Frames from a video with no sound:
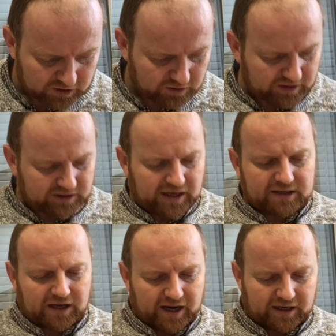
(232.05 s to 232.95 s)
So there's
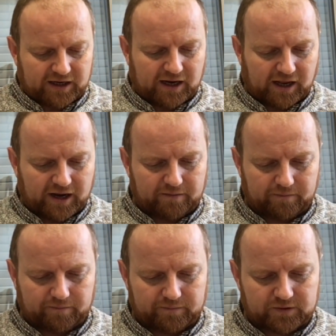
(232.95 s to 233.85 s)
things like in here, like
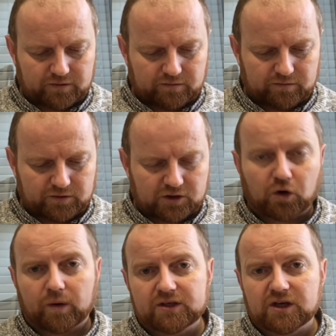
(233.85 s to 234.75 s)
to
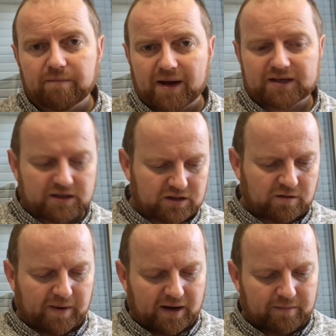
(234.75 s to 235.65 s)
go into your mixes and
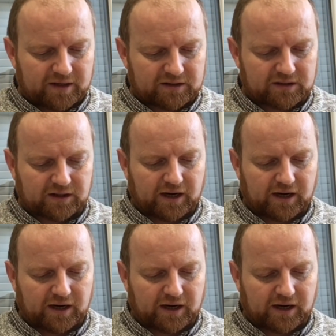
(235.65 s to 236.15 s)
your bait mixes,